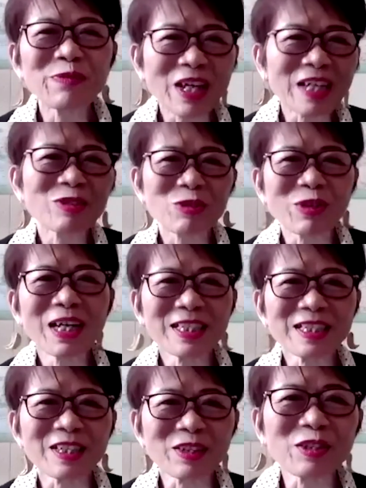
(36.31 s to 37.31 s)
Thanks to high
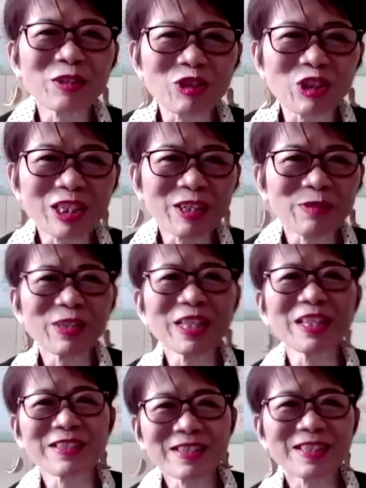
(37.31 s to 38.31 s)
technology that we
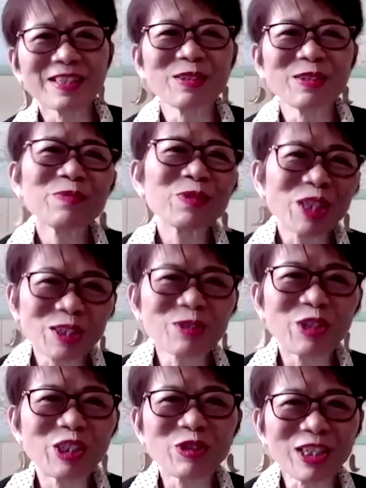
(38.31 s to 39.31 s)
can still talk to
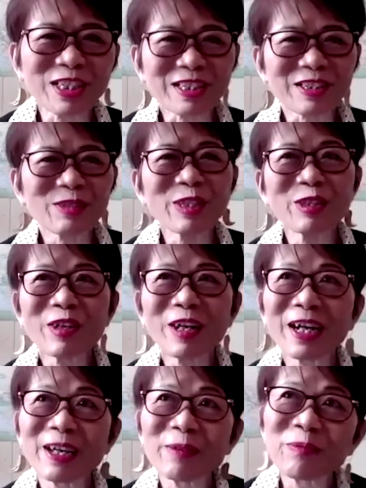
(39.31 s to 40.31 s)
each other, even though
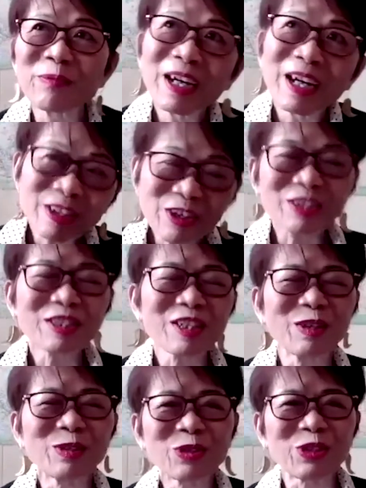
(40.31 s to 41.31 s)
I'm across the
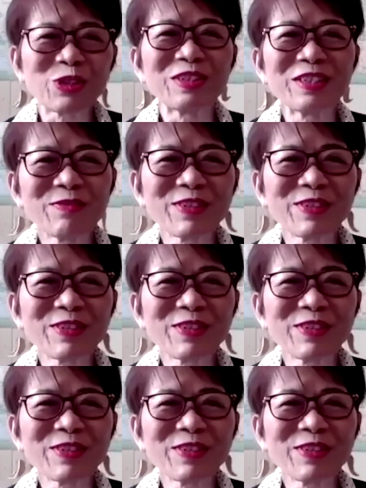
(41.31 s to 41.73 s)
ocean in